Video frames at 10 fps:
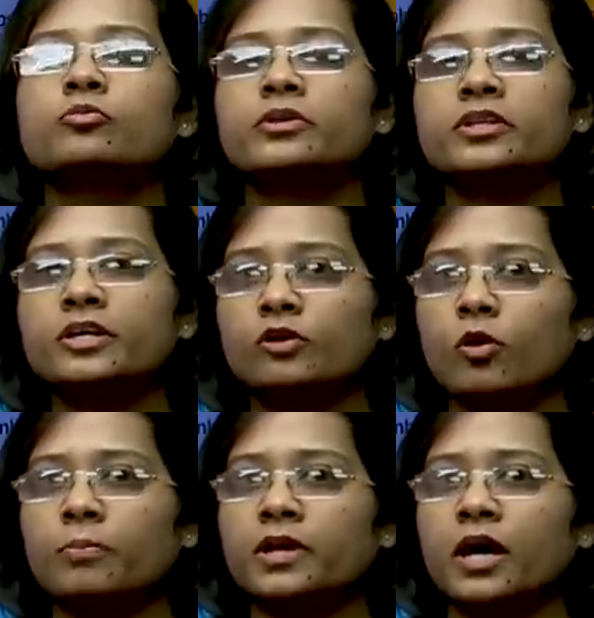to be the
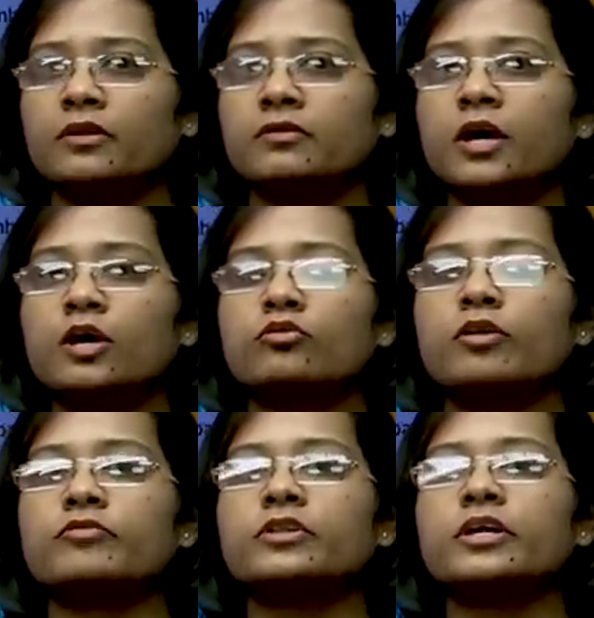top class so
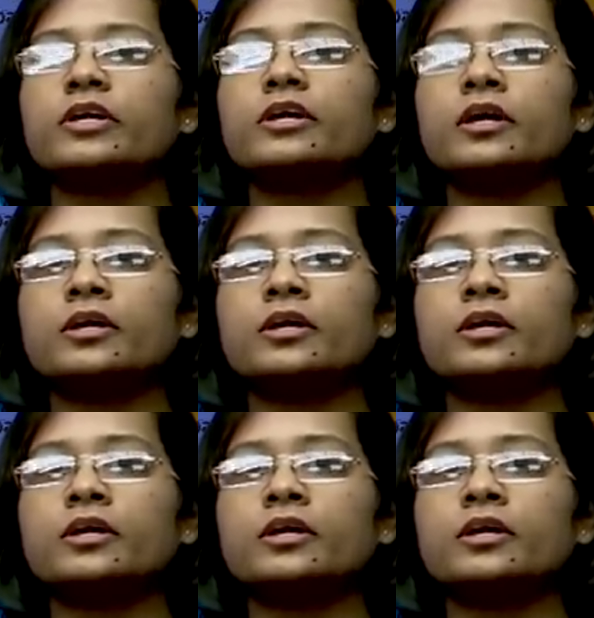everything